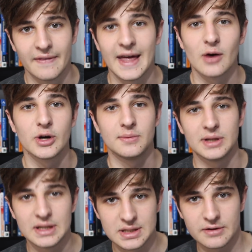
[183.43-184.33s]
That way it'd
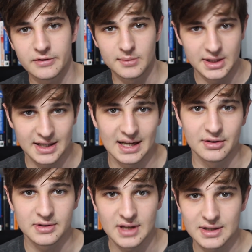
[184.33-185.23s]
be easier for me to gain
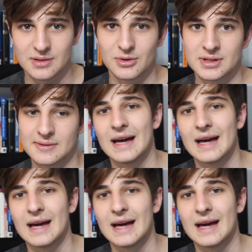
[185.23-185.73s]
those customers.